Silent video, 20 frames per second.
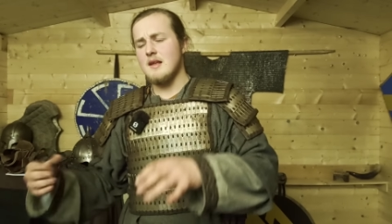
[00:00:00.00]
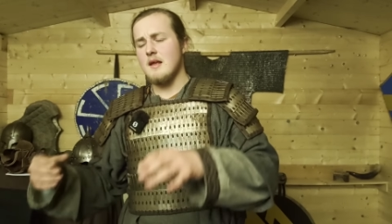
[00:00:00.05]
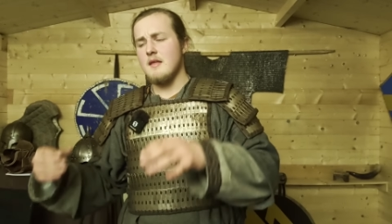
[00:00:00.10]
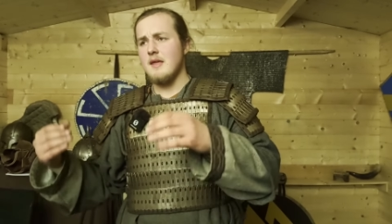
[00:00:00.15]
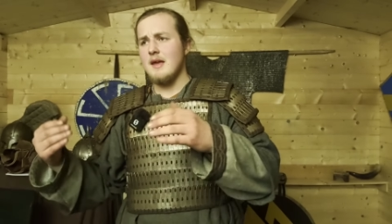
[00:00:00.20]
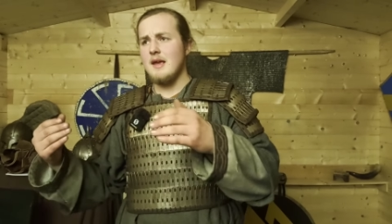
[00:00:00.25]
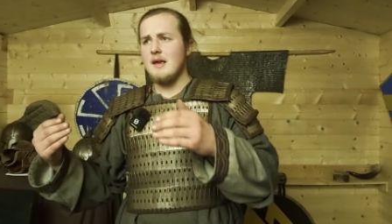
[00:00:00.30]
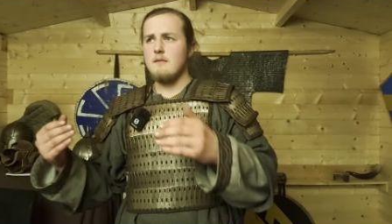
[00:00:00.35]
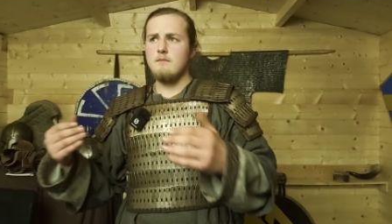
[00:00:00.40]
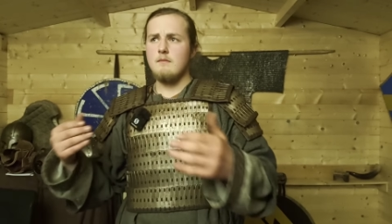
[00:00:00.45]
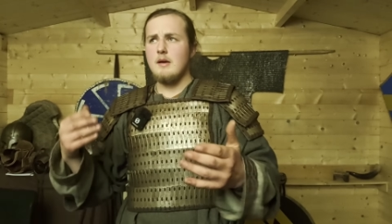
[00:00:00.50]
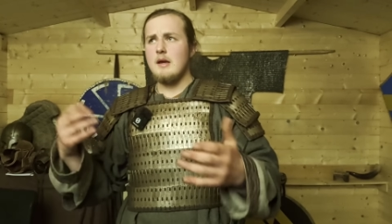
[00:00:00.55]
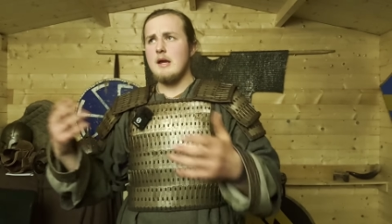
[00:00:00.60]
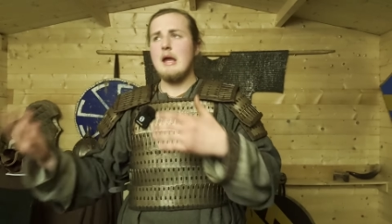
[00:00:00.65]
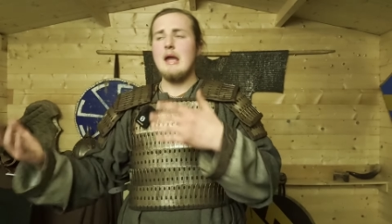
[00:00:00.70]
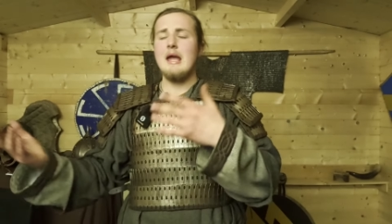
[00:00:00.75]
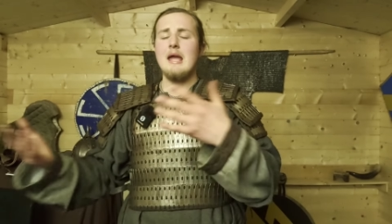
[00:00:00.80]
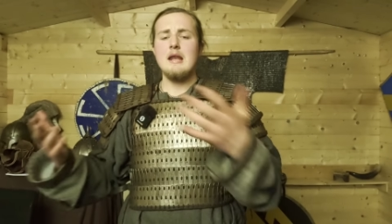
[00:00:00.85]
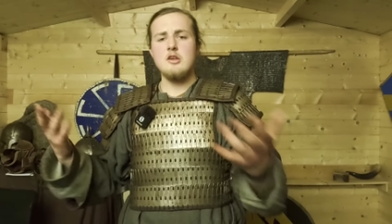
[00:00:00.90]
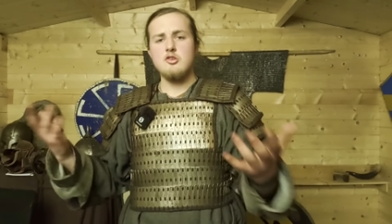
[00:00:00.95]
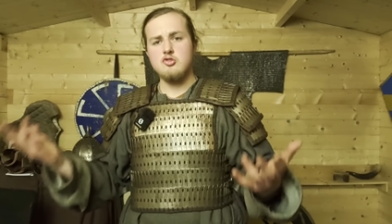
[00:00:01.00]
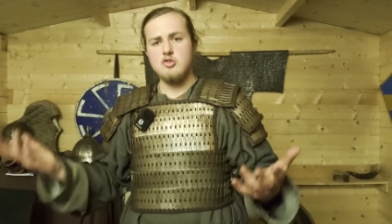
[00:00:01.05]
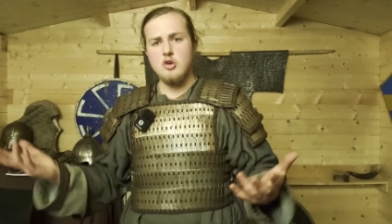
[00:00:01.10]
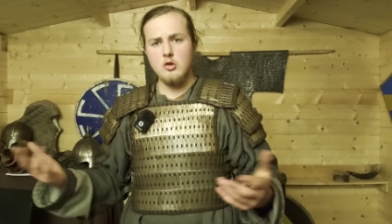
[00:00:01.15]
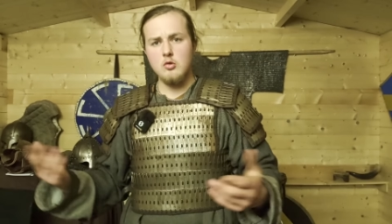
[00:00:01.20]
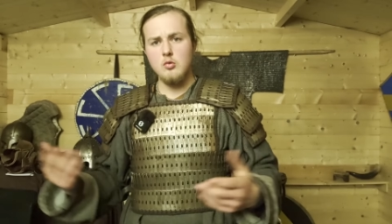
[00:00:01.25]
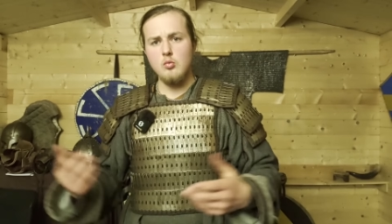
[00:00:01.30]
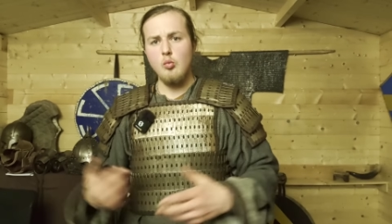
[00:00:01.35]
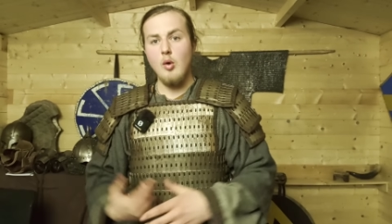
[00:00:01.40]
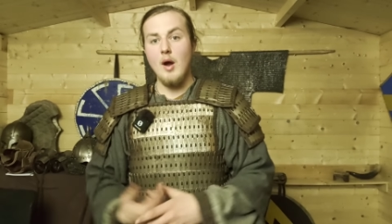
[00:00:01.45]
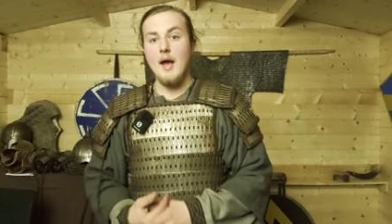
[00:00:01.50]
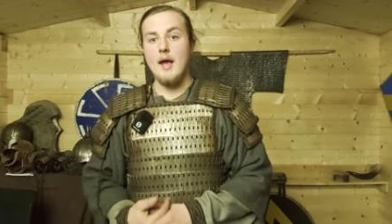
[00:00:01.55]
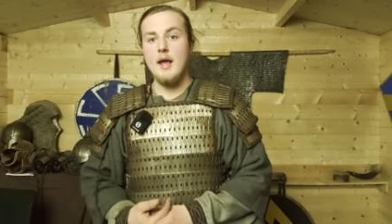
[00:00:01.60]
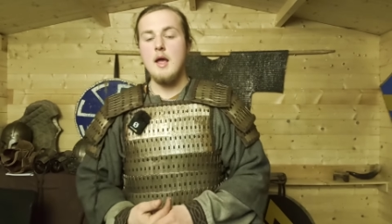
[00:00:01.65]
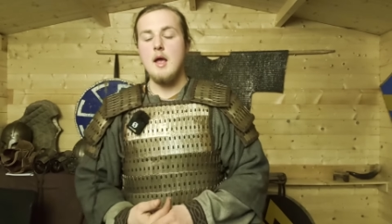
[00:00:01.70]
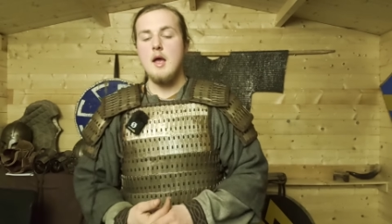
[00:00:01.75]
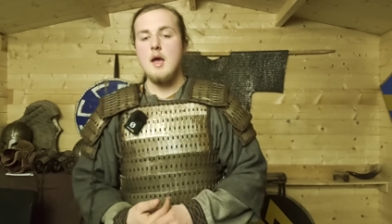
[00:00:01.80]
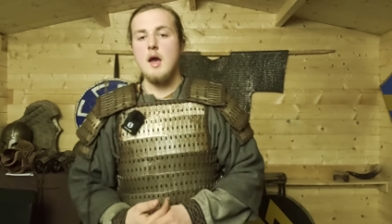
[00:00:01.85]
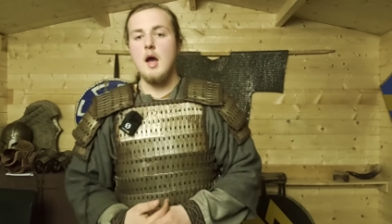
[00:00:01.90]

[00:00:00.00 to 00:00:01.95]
they, in a certain way,